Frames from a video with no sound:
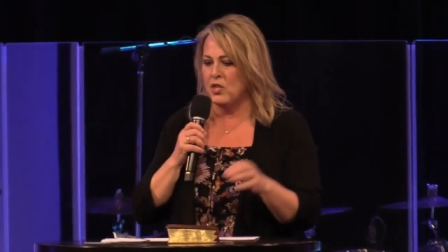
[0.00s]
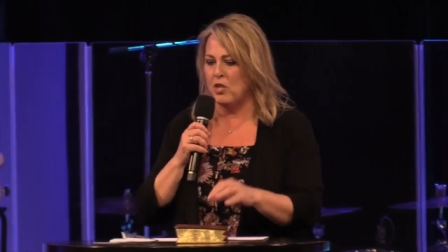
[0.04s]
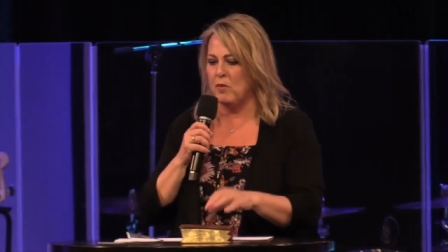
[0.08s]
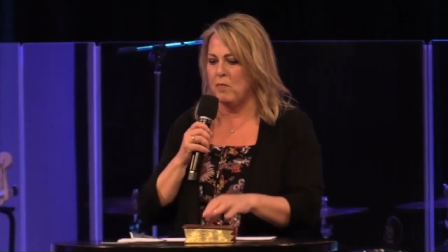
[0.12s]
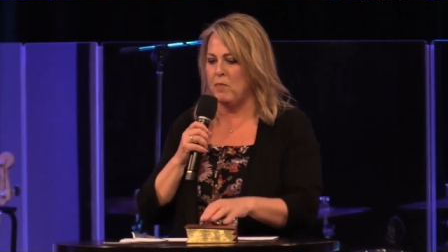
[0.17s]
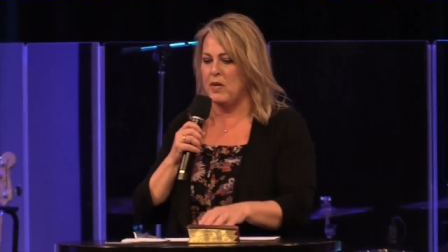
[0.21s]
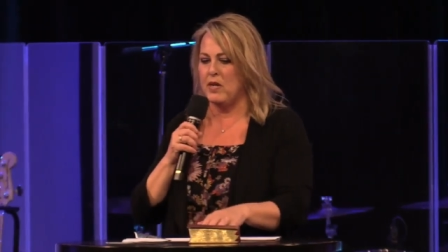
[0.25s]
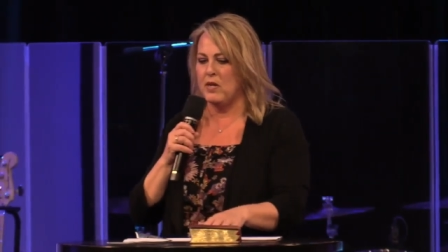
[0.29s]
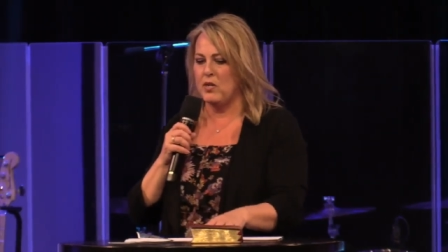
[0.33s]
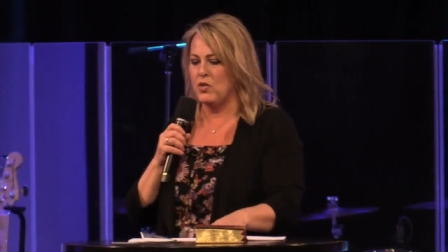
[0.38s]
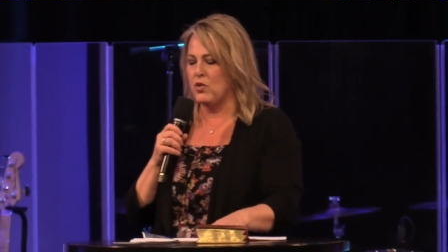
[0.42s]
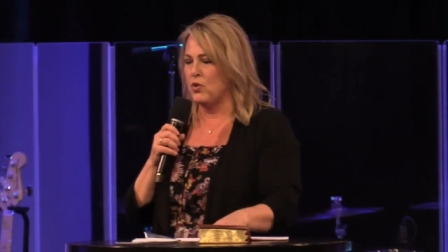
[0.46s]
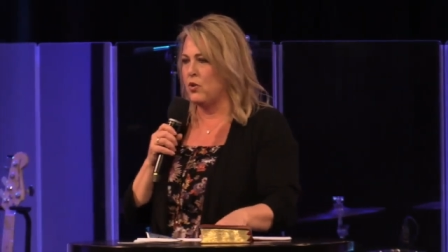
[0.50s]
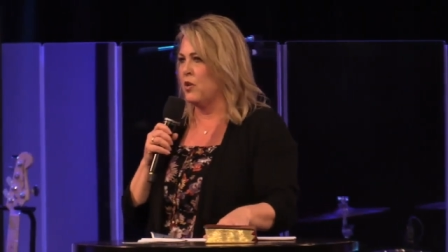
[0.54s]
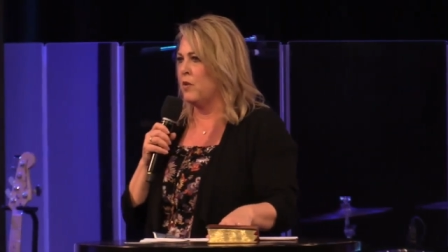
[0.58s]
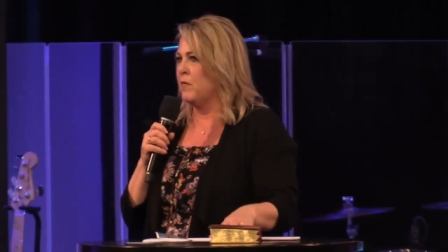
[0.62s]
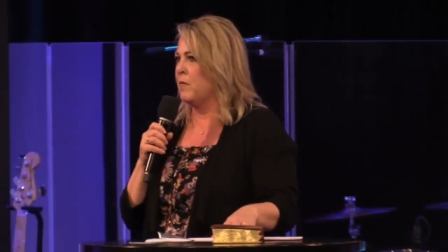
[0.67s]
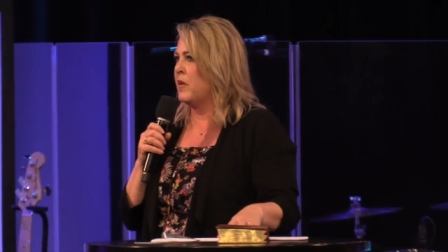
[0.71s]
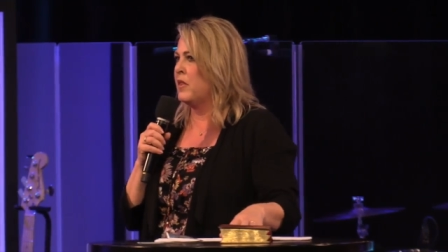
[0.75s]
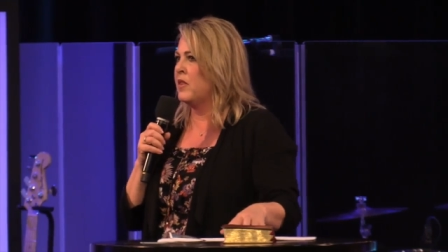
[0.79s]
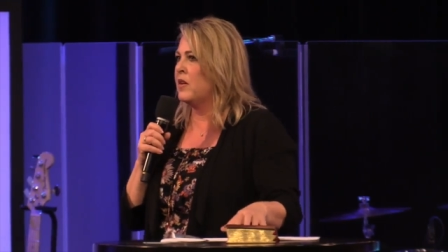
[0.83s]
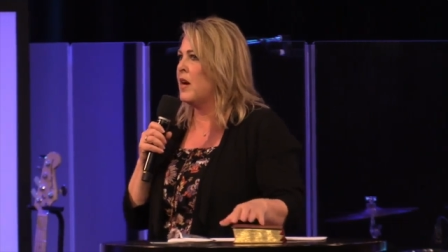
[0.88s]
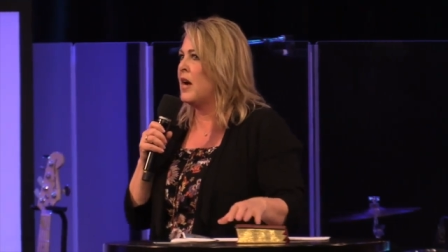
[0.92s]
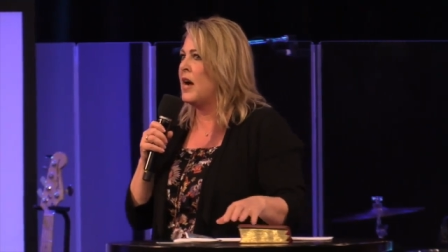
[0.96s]
are being stolen,
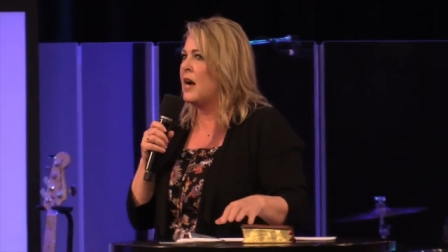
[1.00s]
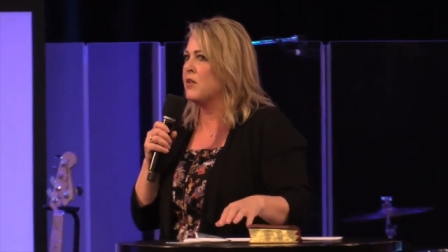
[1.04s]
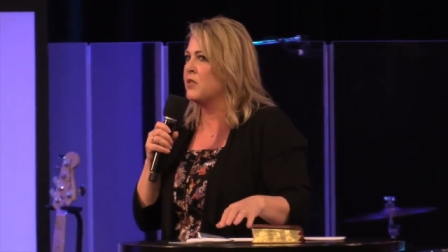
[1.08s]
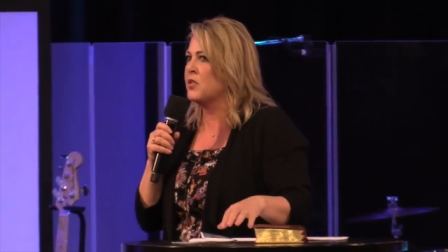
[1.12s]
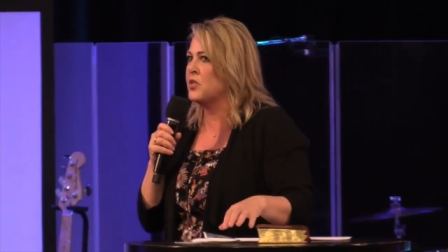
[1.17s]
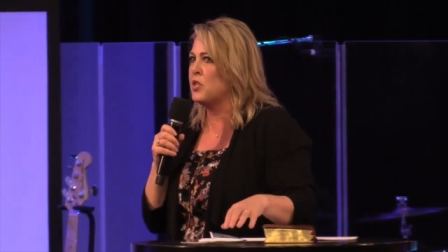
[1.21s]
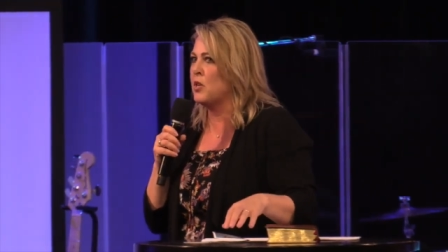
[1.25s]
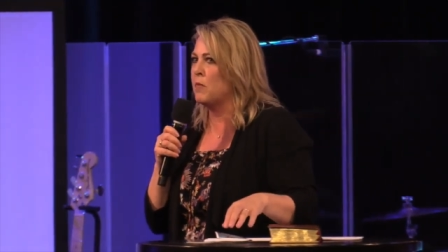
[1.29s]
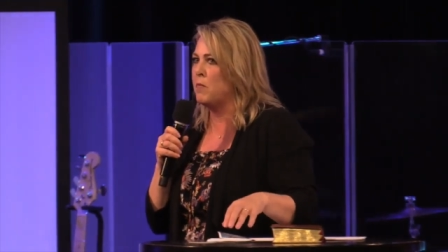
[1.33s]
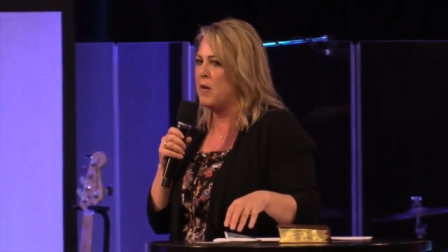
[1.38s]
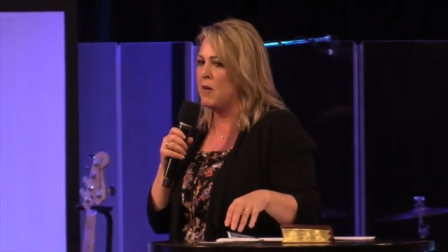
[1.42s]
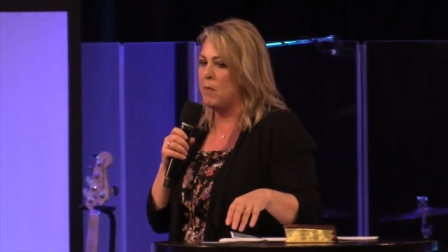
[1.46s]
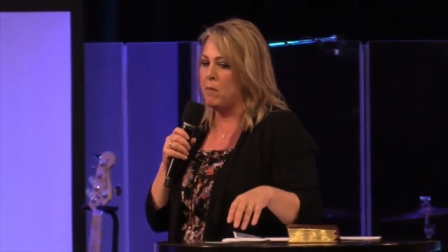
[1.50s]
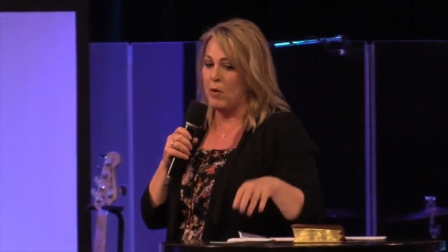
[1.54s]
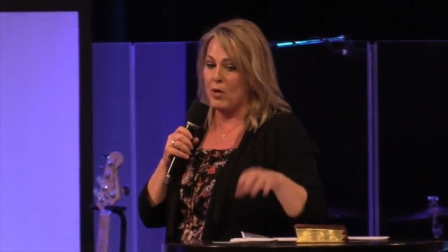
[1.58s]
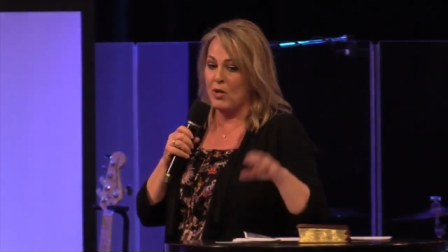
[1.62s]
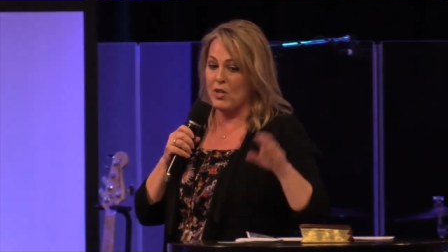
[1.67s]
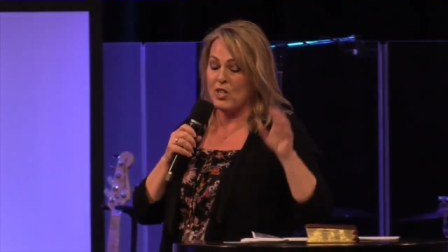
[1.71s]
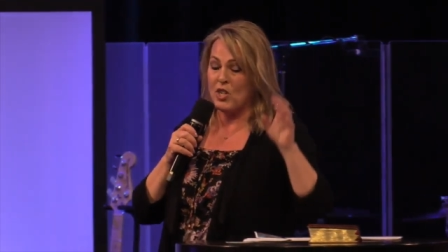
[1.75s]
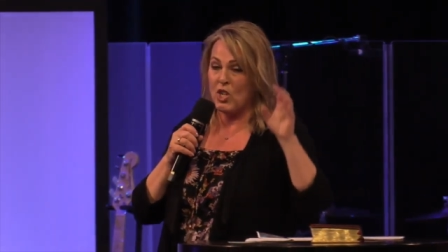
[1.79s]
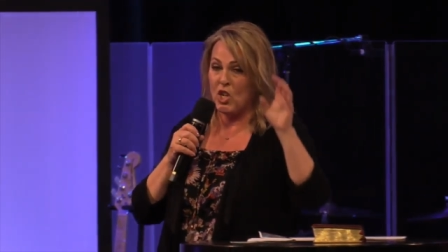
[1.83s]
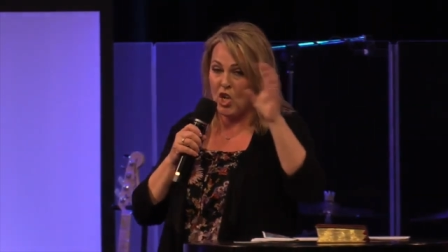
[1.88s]
when their houses are being burnt.